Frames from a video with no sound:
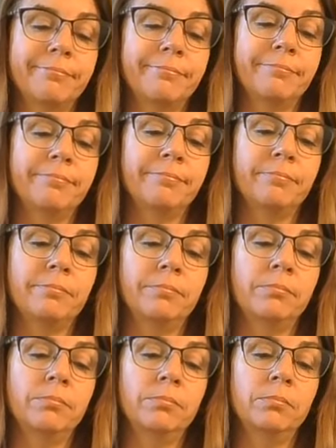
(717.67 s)

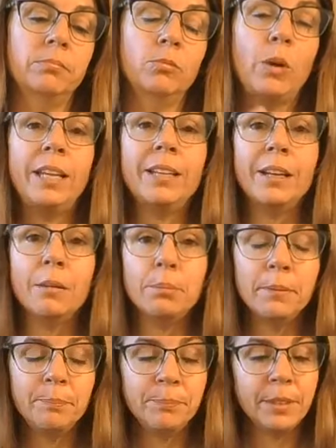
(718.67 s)
mm, wake up
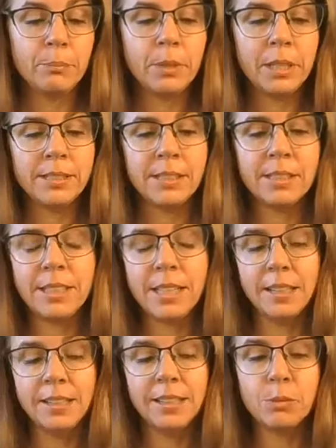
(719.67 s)
but
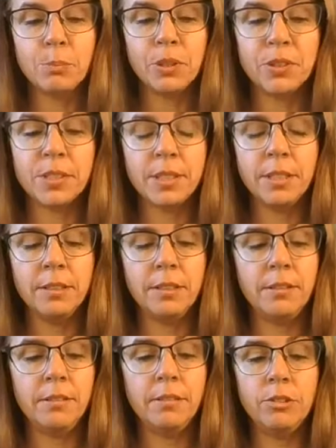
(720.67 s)
instead this
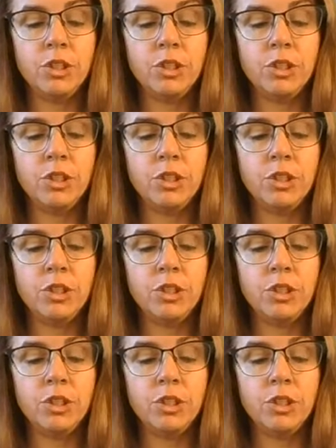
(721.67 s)
person